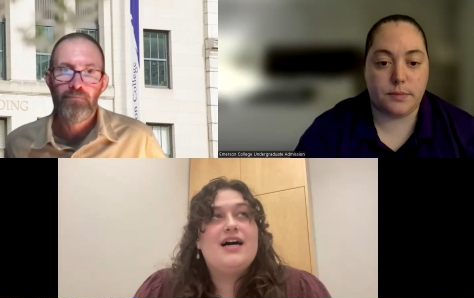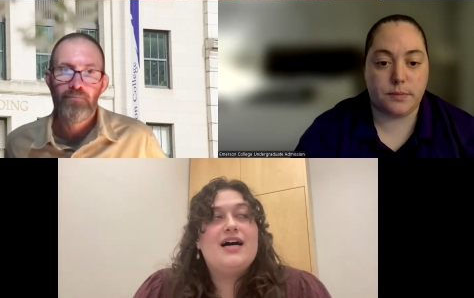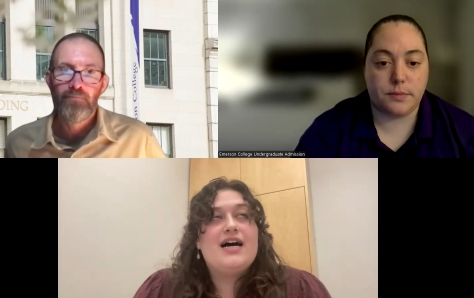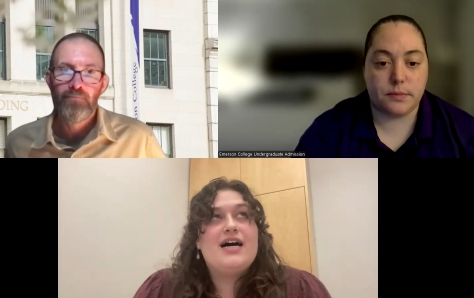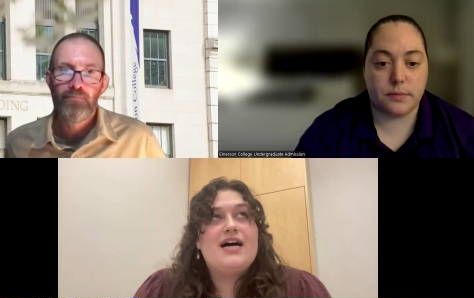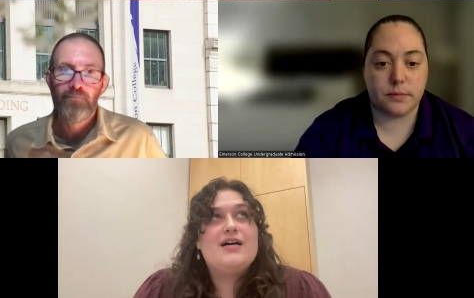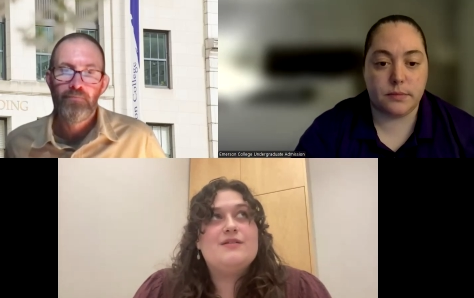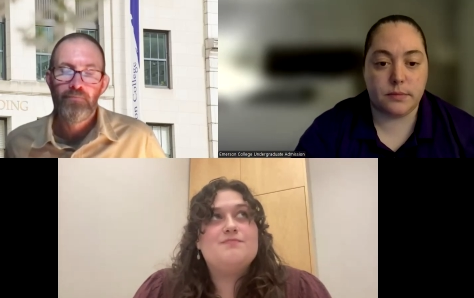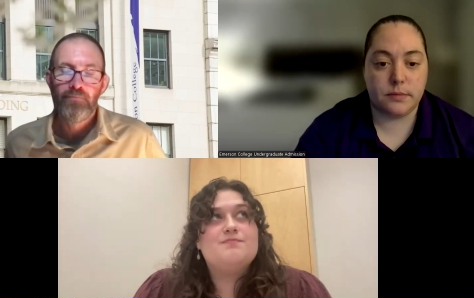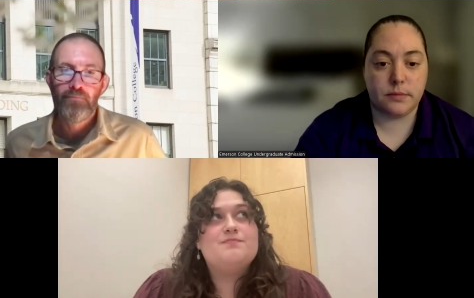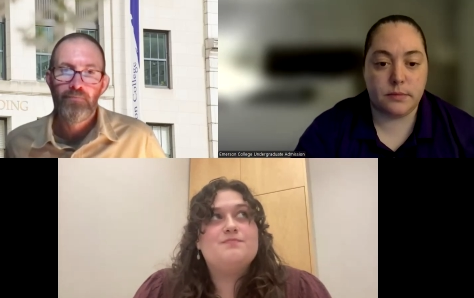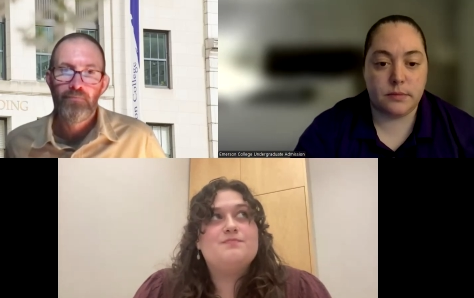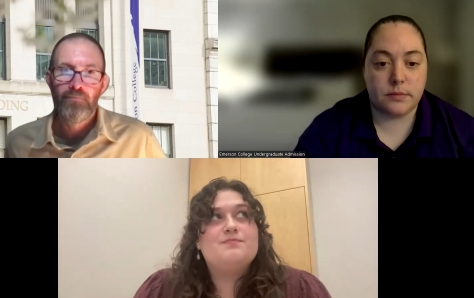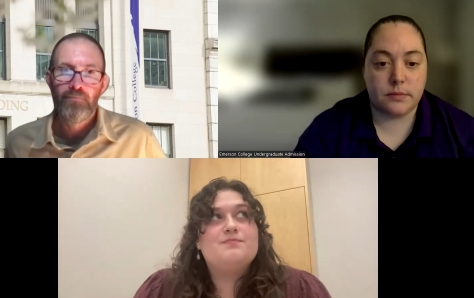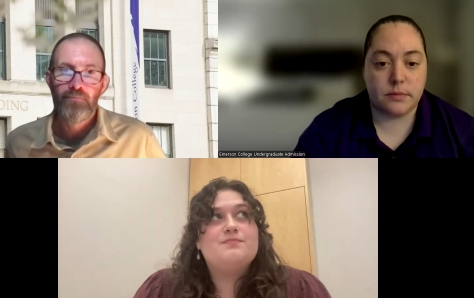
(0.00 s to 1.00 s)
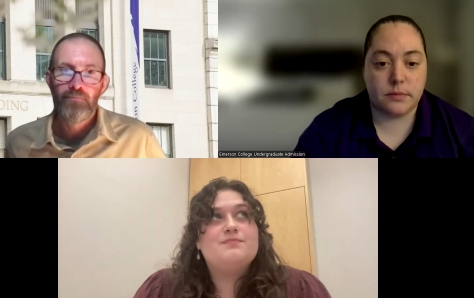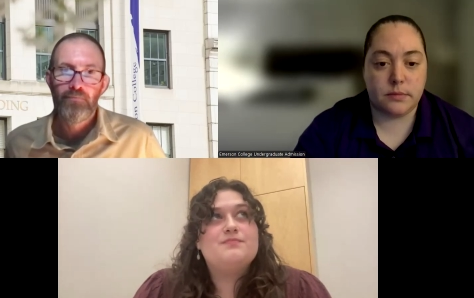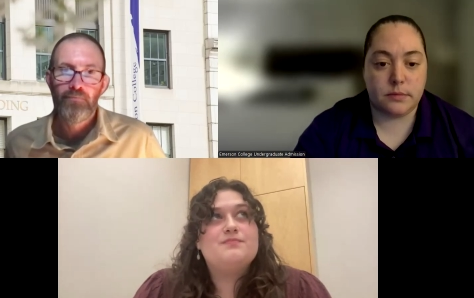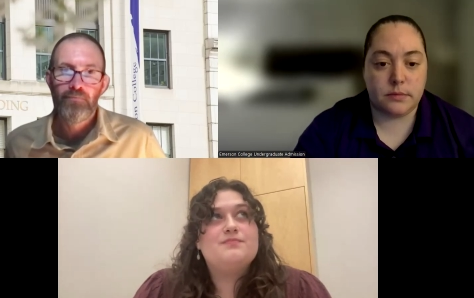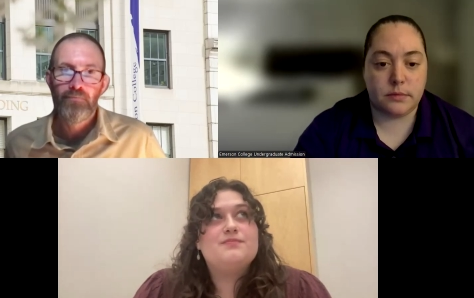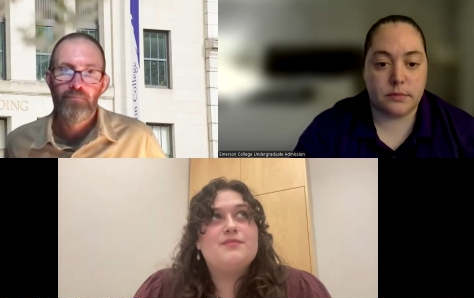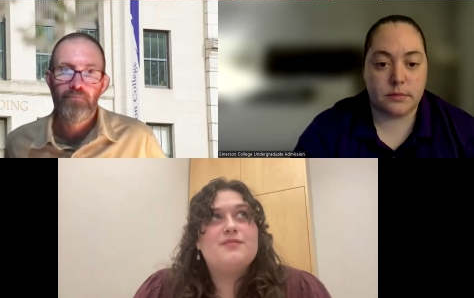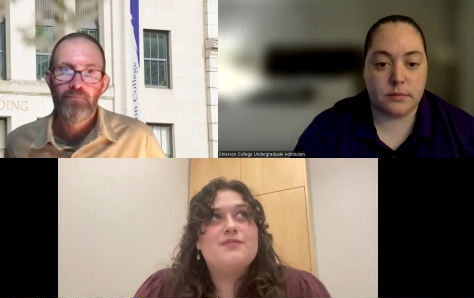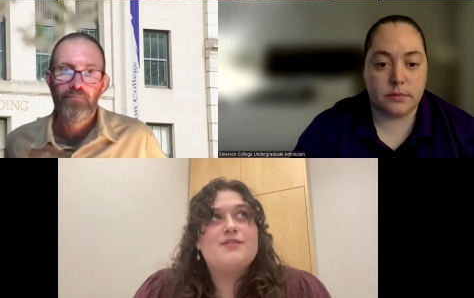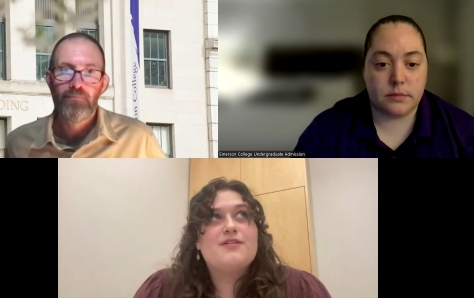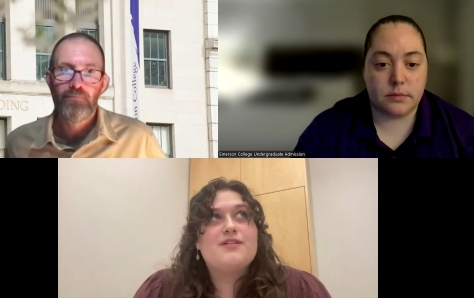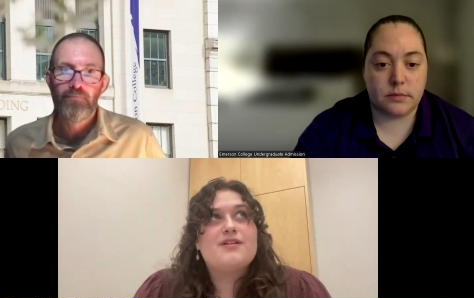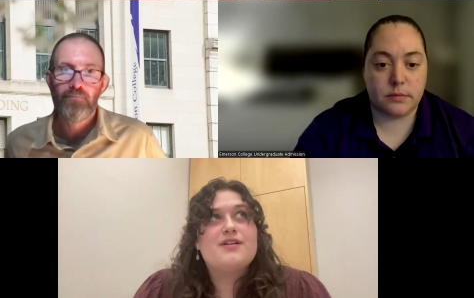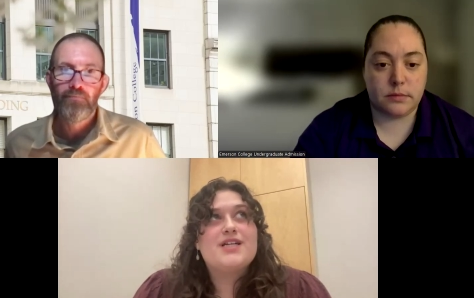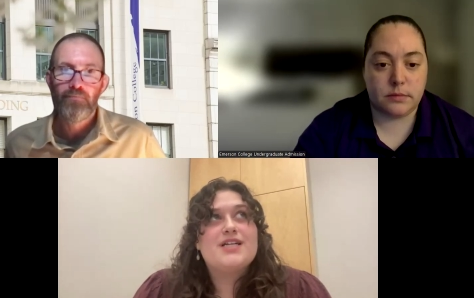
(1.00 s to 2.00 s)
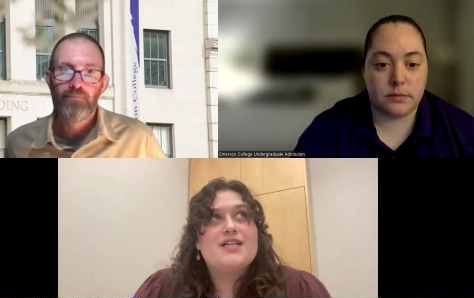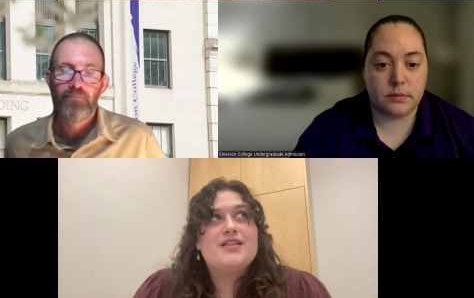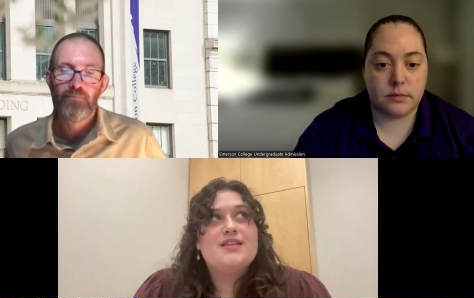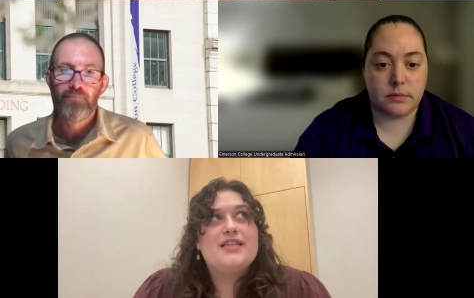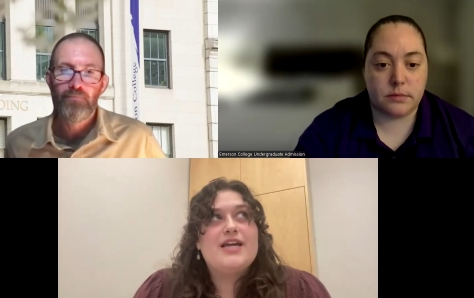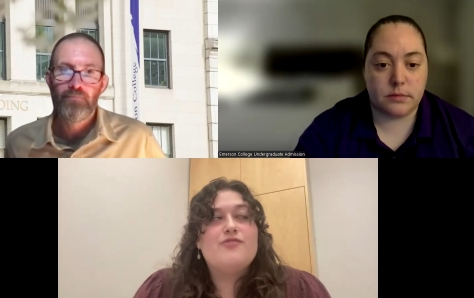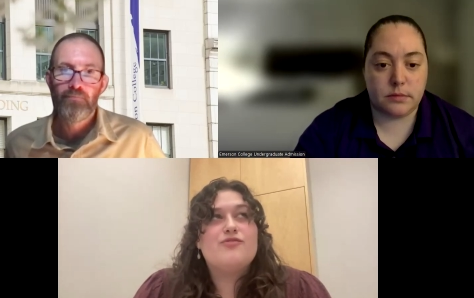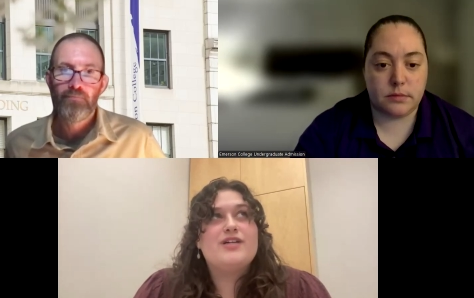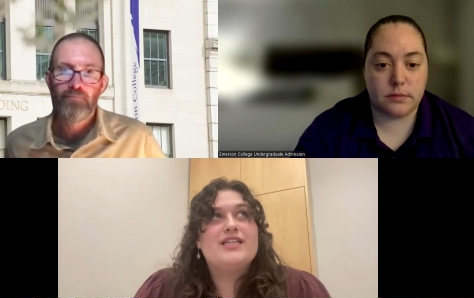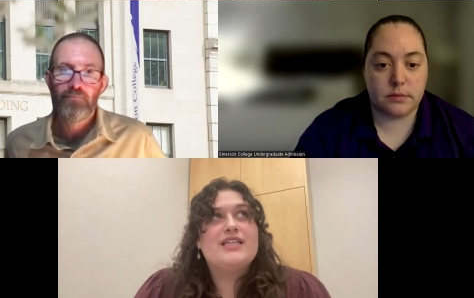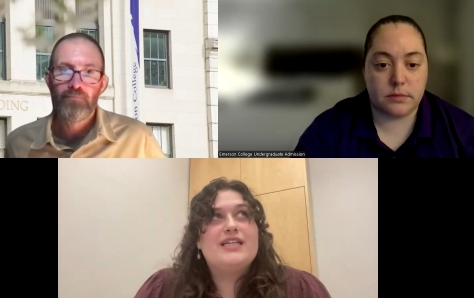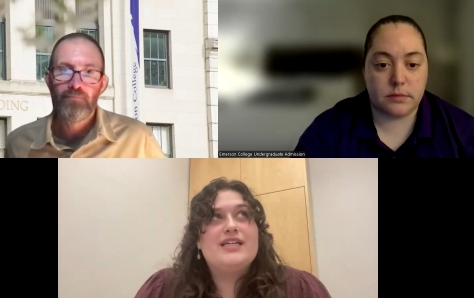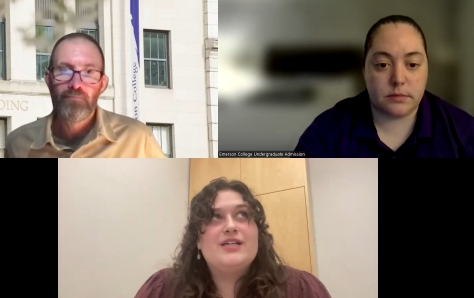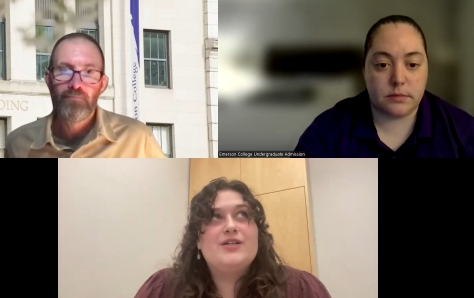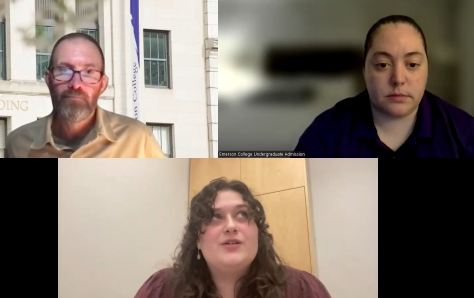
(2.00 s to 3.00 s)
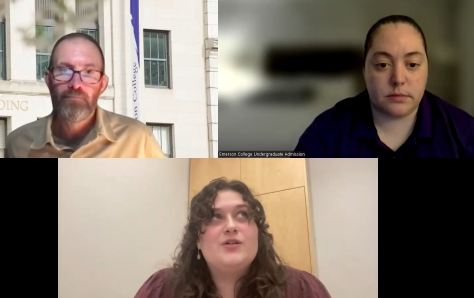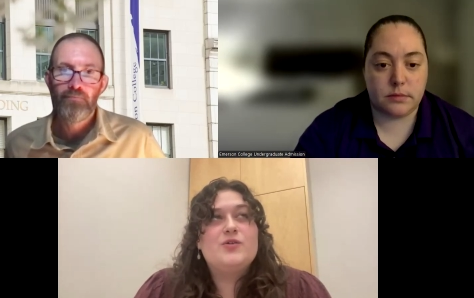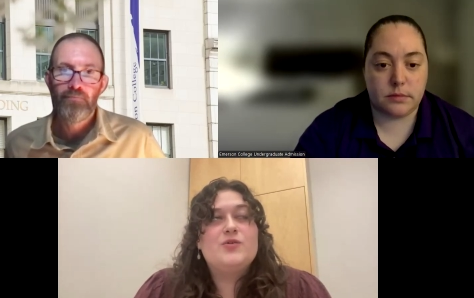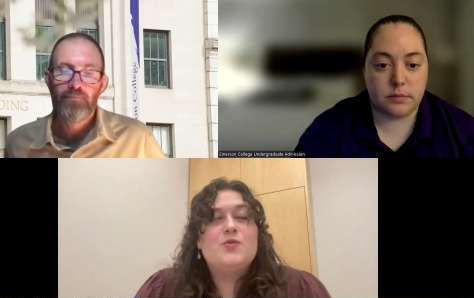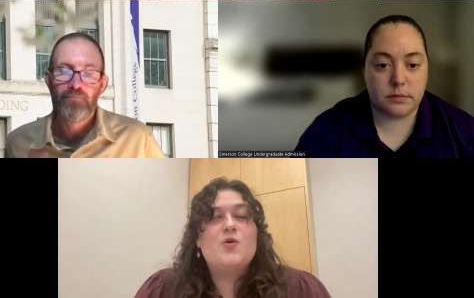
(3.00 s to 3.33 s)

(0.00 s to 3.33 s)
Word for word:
Speaker 1: um, they really,